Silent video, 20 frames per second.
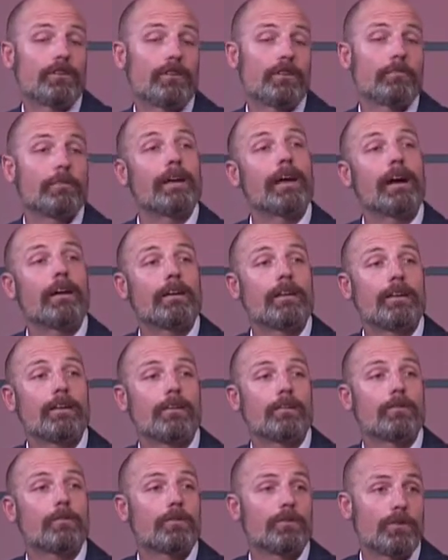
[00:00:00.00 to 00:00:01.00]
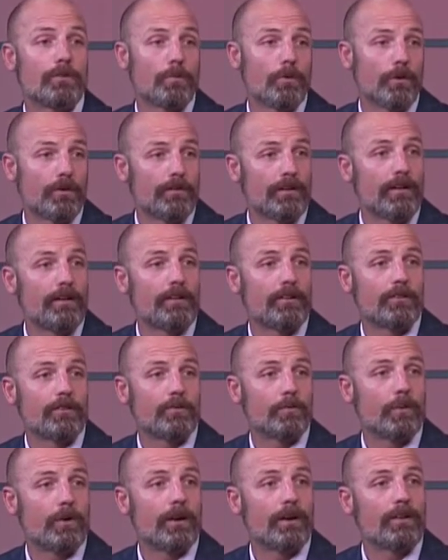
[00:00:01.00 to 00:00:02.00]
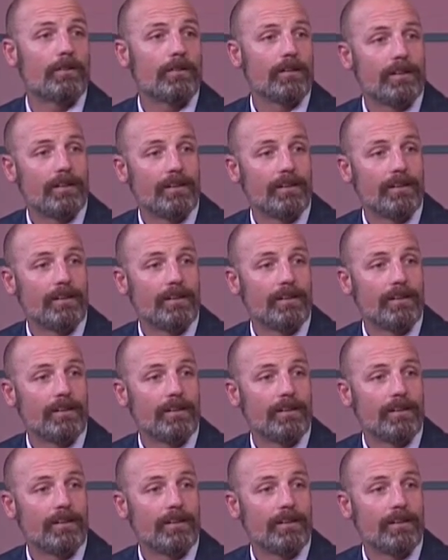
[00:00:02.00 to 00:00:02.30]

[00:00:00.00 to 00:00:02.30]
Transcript: going to be out here. She works out here as well.